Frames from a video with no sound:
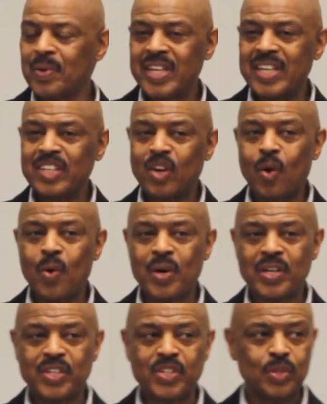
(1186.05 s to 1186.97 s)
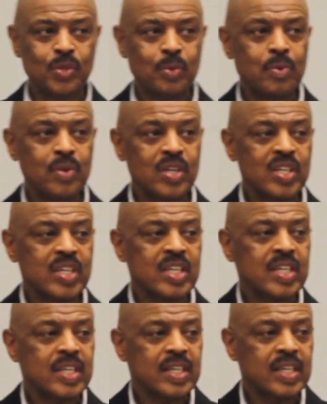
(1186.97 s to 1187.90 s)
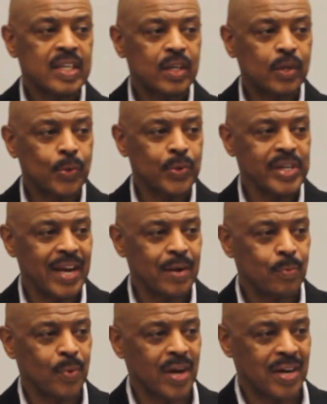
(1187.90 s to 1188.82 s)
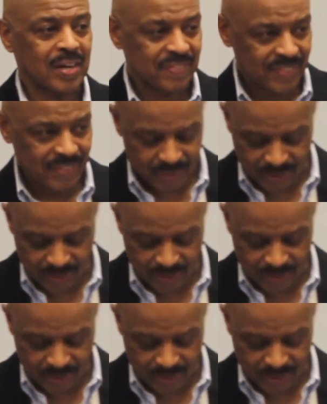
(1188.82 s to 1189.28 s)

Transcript: in order to create wealth.